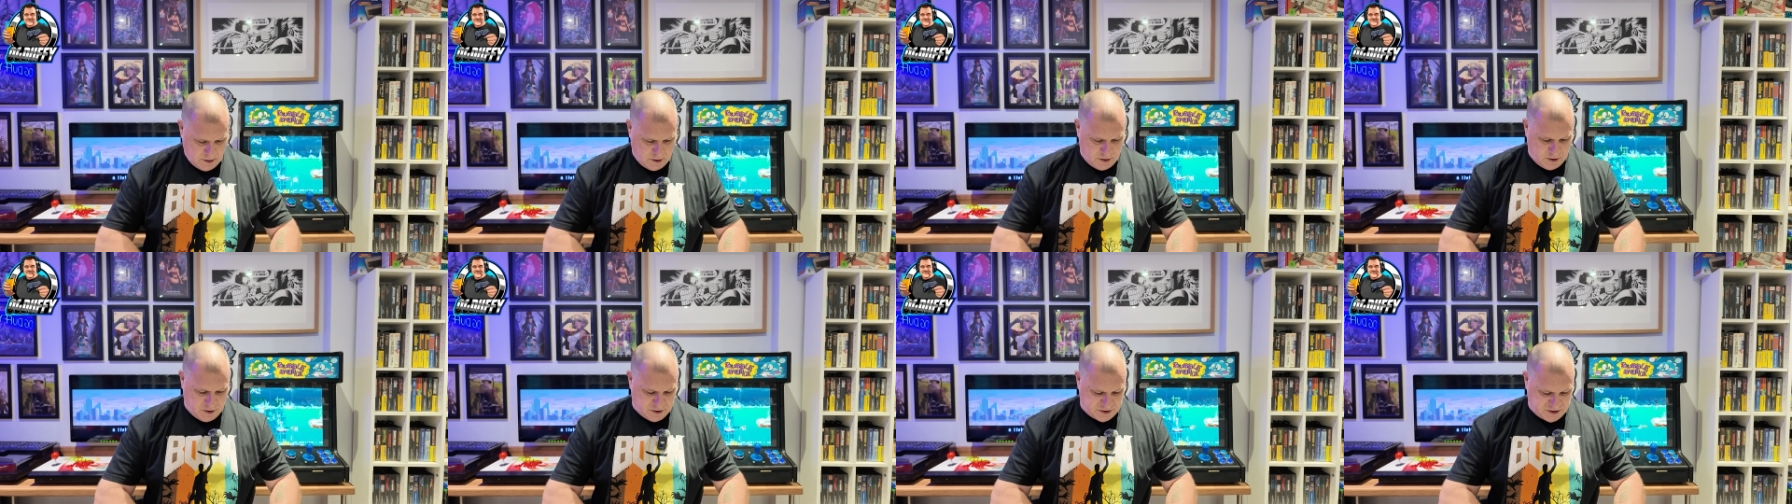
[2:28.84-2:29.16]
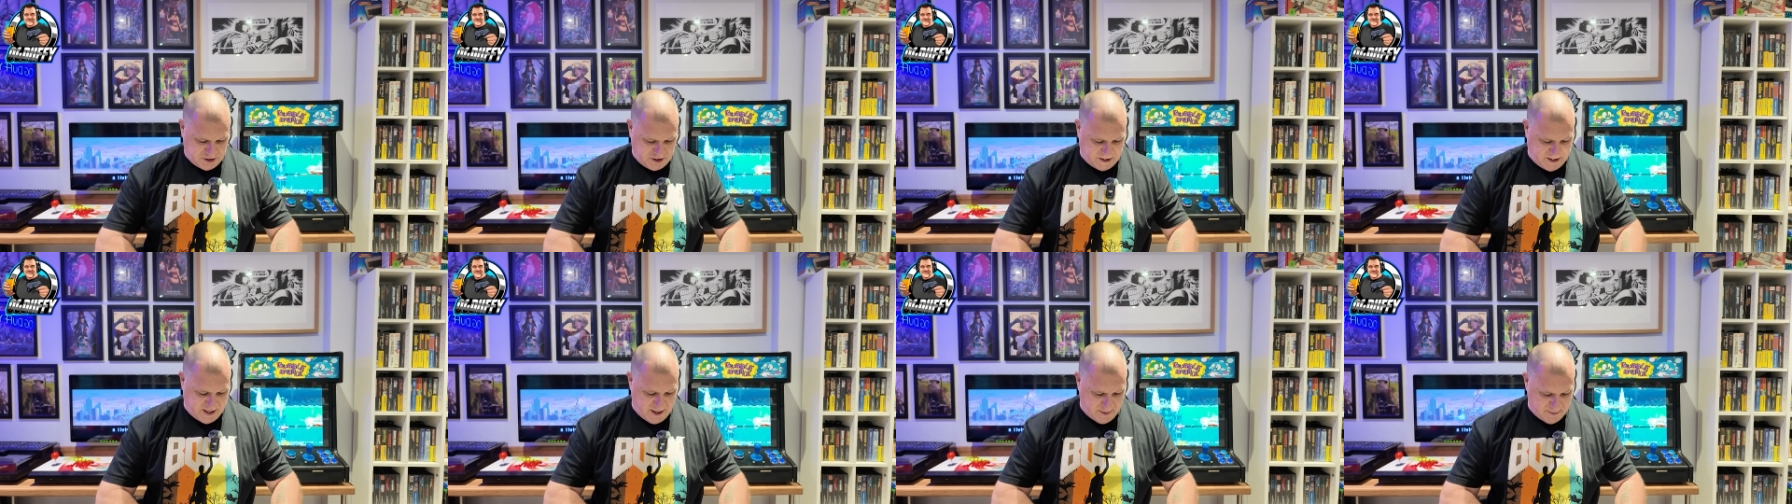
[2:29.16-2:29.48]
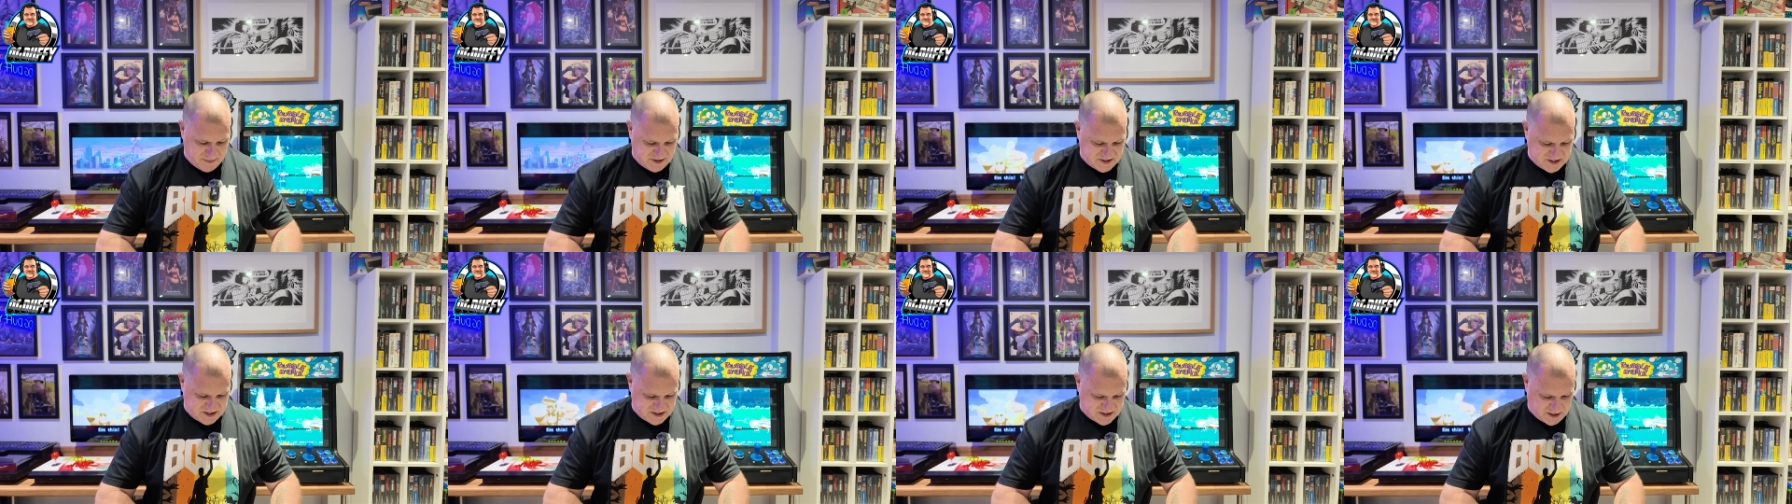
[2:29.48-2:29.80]
I should get
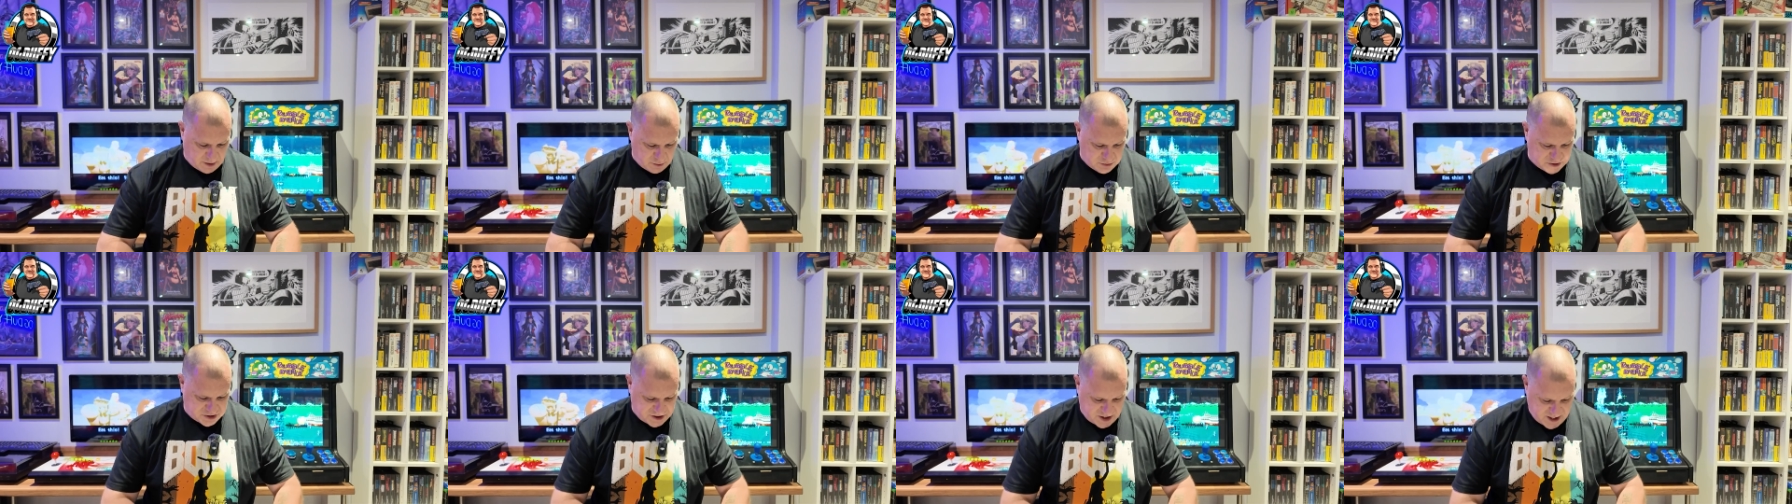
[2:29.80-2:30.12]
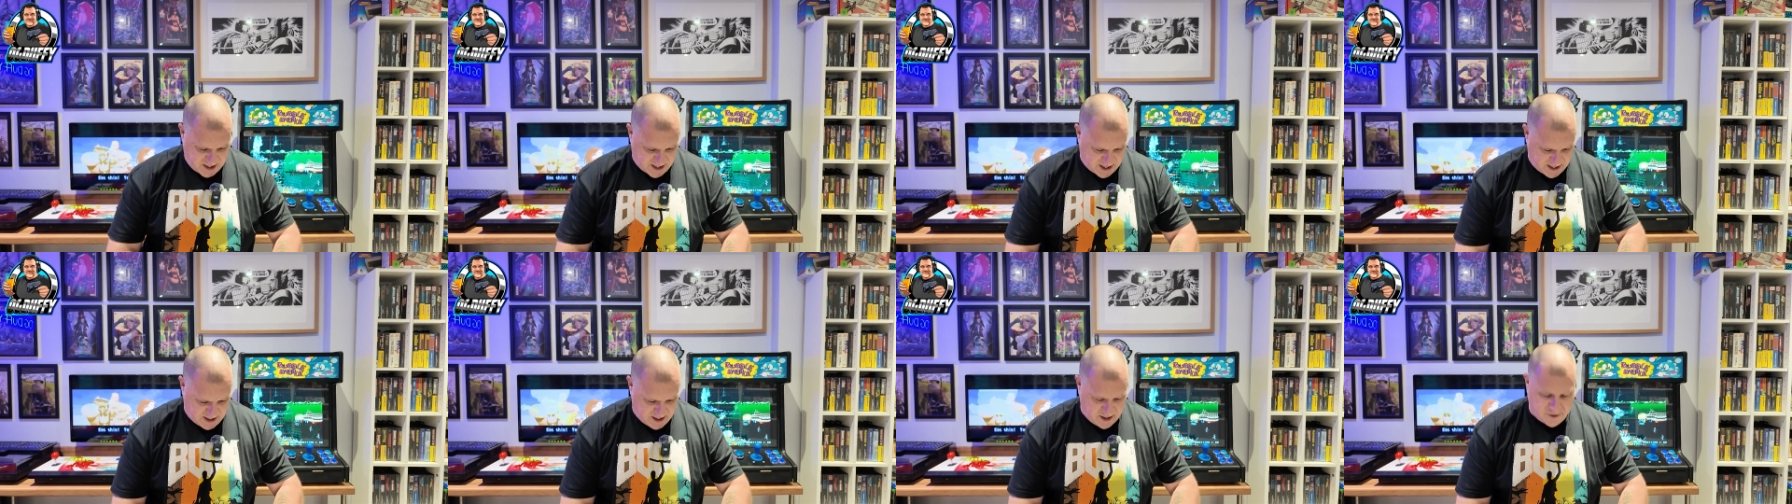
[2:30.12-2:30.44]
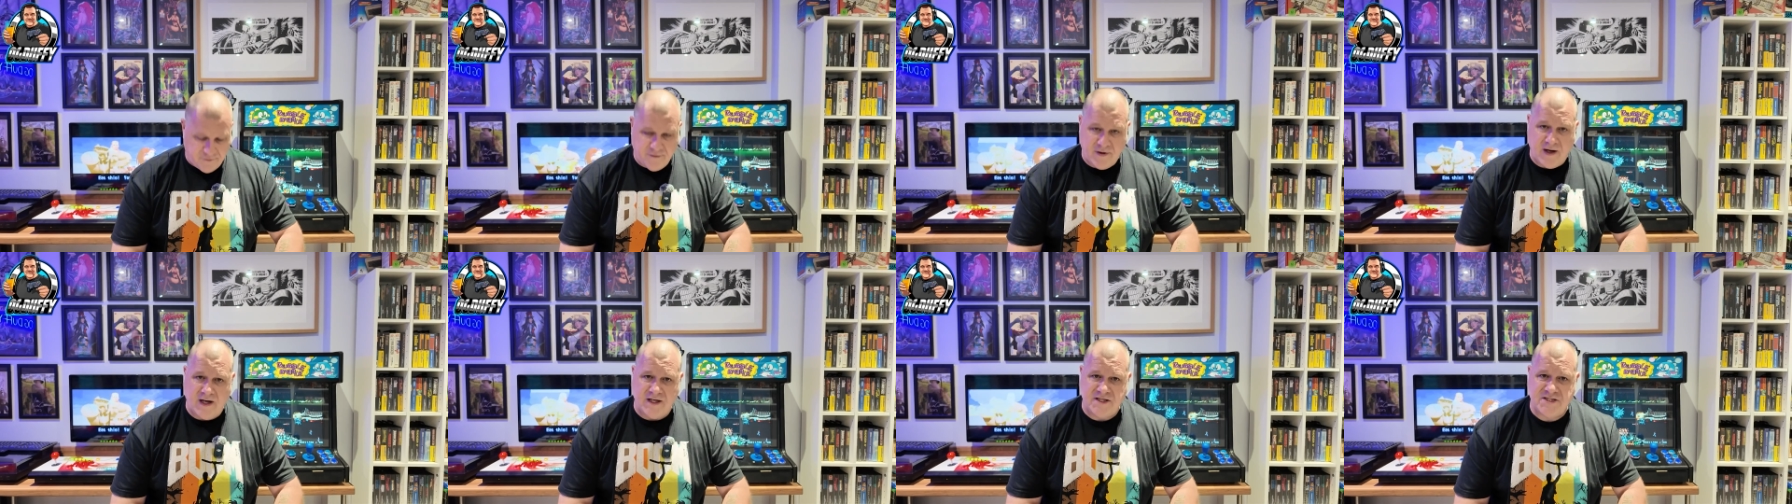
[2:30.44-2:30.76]
Mrs. OG out here,
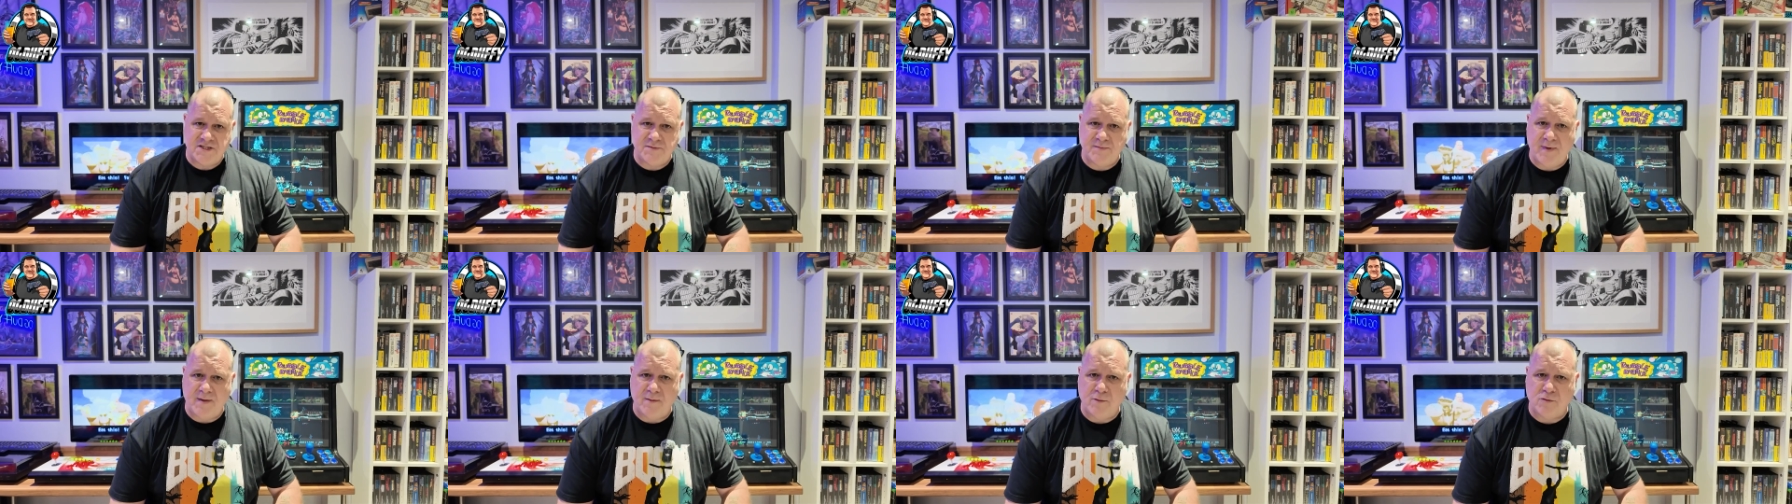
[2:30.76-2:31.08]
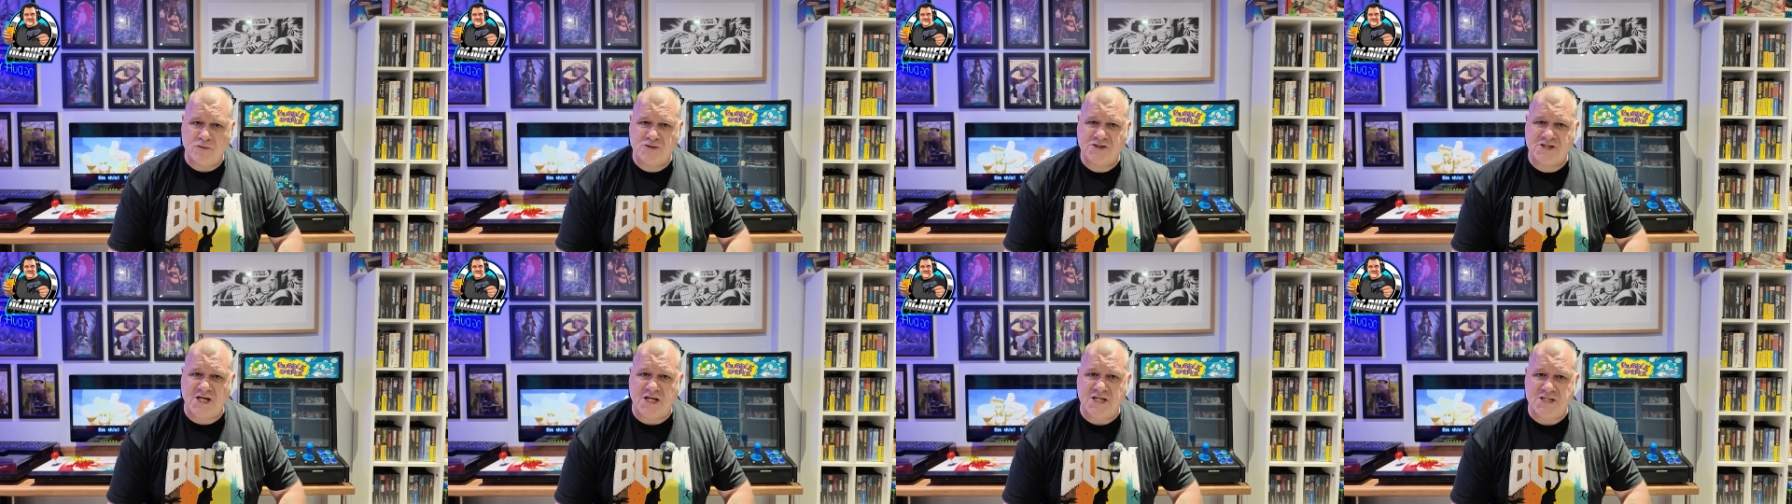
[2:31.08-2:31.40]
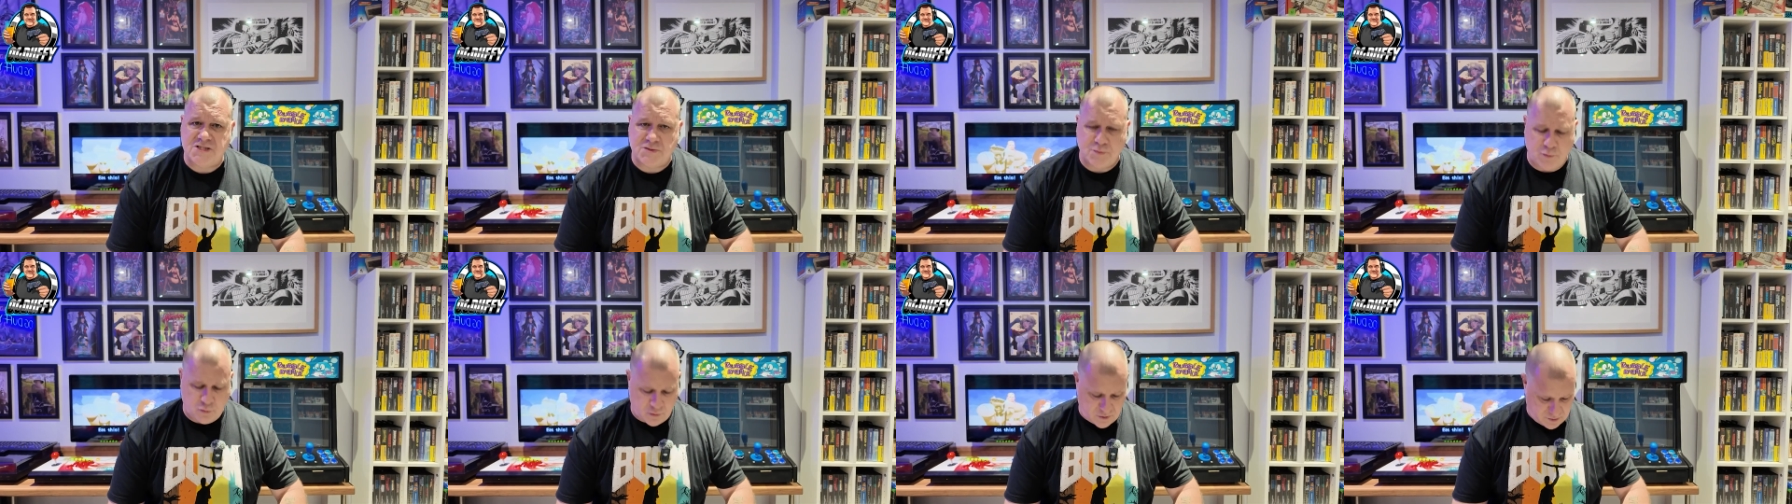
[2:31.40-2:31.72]
really. She's a bit more
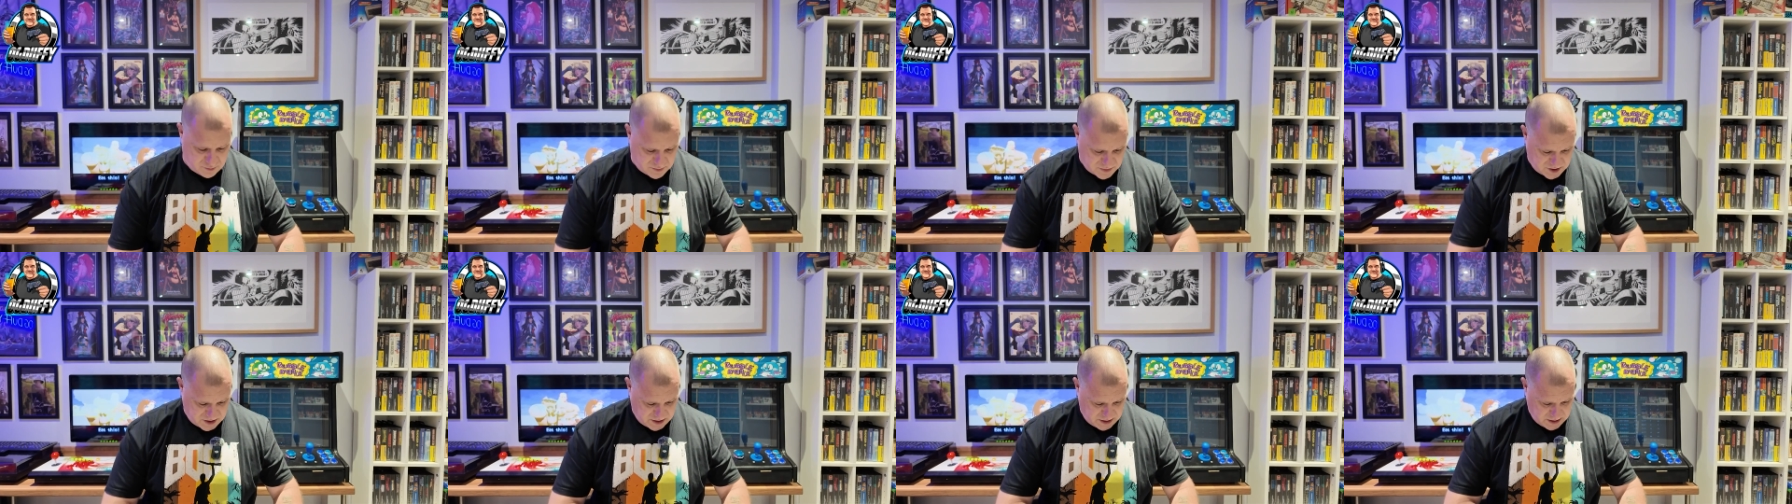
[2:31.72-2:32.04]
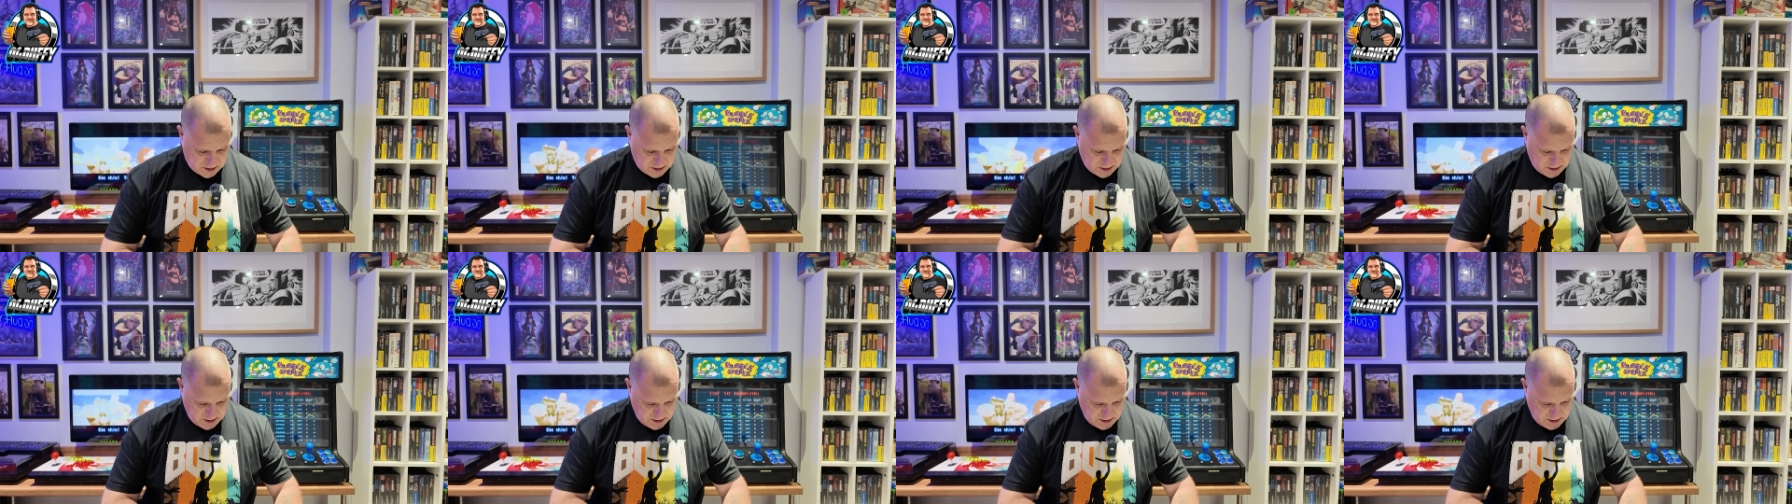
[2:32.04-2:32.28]
sensible than me.